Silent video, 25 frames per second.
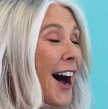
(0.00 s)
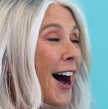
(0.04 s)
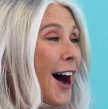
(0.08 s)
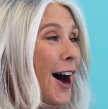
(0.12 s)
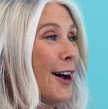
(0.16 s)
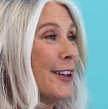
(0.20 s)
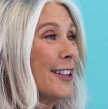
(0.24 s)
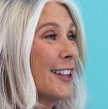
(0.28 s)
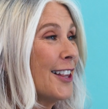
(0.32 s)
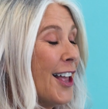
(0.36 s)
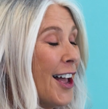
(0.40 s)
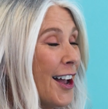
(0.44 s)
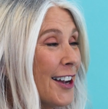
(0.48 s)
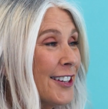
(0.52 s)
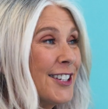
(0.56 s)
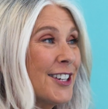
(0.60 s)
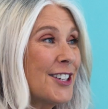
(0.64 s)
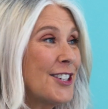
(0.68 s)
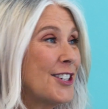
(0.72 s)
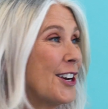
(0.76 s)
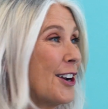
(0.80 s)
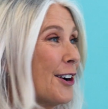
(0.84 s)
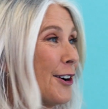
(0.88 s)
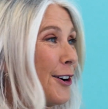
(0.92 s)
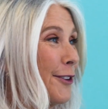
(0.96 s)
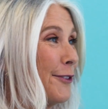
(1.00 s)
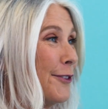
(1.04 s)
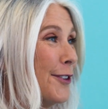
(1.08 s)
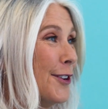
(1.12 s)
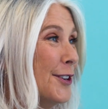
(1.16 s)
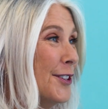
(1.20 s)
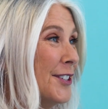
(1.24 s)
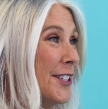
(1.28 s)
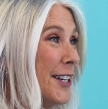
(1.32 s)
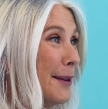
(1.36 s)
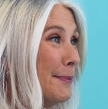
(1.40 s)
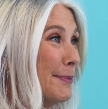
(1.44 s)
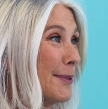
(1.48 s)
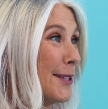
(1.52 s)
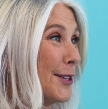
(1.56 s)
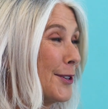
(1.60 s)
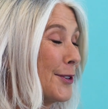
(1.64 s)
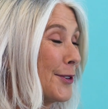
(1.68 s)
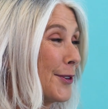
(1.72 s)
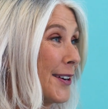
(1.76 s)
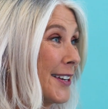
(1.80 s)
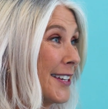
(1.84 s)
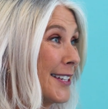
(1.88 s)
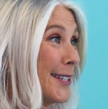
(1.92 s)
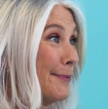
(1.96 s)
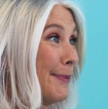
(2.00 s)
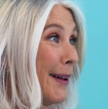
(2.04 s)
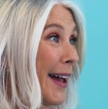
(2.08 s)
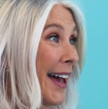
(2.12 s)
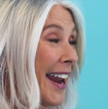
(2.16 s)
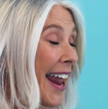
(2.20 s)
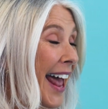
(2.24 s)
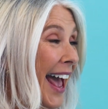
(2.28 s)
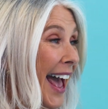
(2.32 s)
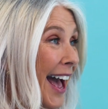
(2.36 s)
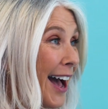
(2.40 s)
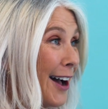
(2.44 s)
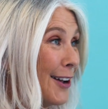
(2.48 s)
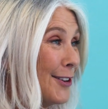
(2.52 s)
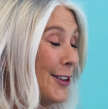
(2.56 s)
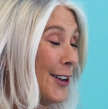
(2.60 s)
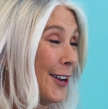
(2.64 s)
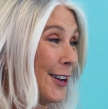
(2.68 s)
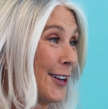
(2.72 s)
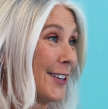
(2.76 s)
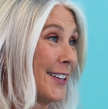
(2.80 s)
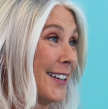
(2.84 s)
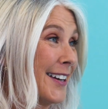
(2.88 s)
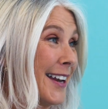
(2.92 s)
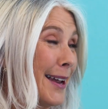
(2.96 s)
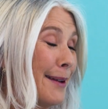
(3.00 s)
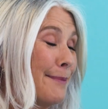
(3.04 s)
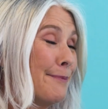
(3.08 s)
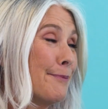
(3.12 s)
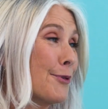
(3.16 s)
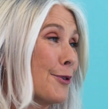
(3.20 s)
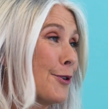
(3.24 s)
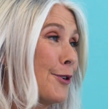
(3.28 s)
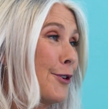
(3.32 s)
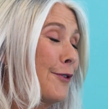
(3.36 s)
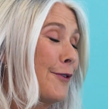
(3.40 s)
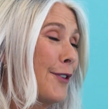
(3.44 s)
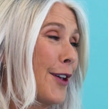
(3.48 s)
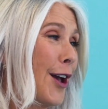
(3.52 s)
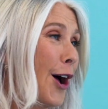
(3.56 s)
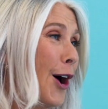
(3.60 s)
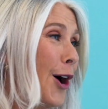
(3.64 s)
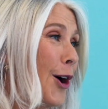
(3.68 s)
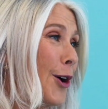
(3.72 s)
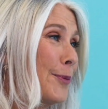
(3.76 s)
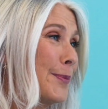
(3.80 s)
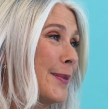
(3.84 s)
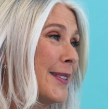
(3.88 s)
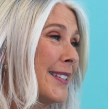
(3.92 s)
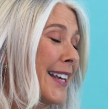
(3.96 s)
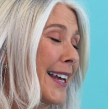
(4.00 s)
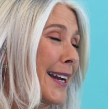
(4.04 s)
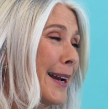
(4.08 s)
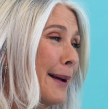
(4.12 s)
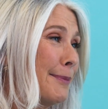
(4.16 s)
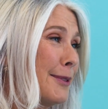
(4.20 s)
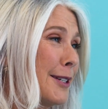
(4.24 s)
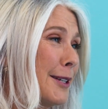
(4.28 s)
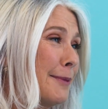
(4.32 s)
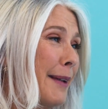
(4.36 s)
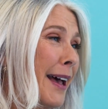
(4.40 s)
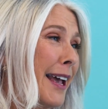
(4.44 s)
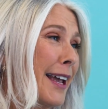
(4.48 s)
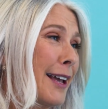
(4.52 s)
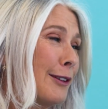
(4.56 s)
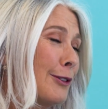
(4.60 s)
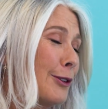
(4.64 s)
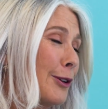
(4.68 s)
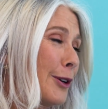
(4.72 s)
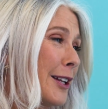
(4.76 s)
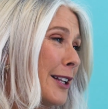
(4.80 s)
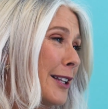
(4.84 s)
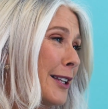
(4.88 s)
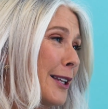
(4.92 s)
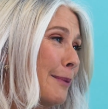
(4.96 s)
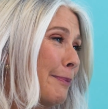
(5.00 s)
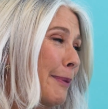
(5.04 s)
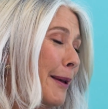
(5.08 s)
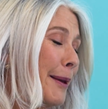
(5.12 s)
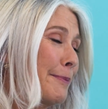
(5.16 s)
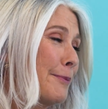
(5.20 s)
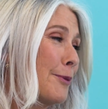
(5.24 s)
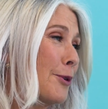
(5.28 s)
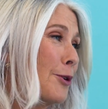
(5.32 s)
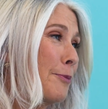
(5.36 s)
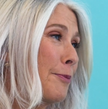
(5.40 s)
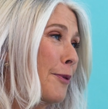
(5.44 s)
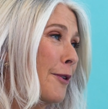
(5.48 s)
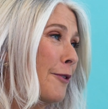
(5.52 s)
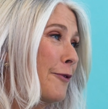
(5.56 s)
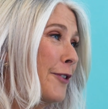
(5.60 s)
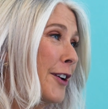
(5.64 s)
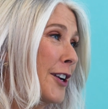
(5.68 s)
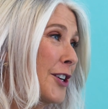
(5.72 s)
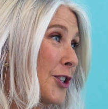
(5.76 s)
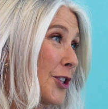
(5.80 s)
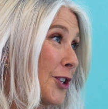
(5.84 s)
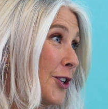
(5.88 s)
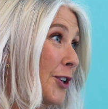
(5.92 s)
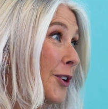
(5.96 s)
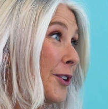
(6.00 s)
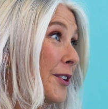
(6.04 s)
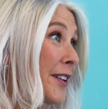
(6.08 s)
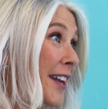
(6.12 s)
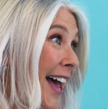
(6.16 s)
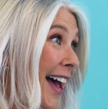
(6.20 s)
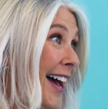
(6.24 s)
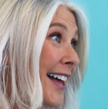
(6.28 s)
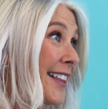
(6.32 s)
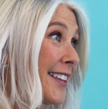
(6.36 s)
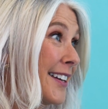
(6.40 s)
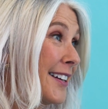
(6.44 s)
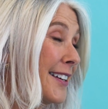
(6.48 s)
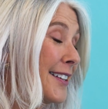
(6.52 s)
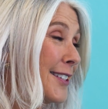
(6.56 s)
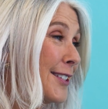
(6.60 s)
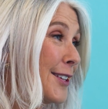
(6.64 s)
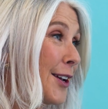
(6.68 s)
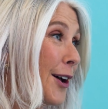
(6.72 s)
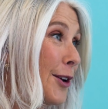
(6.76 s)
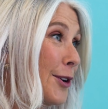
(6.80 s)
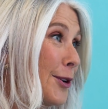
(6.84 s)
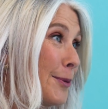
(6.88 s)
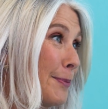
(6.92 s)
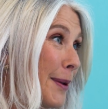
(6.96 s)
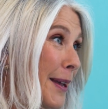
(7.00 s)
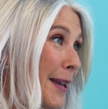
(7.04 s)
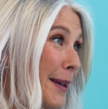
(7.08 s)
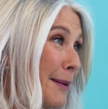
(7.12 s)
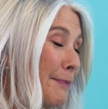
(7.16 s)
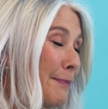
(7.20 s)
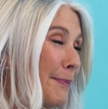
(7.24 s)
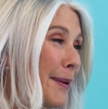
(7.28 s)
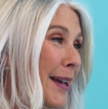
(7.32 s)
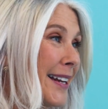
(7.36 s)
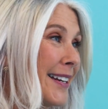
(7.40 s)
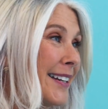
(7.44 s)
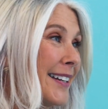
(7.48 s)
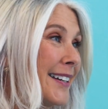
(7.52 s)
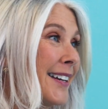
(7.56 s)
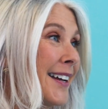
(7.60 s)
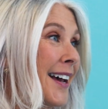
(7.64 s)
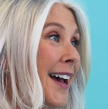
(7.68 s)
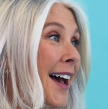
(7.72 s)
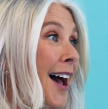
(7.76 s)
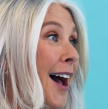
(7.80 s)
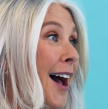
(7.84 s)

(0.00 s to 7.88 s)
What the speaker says: I'd like to share a few tips and tricks about how you can improve your home setup to make it look a little bit more professional now that it's going to be embedded.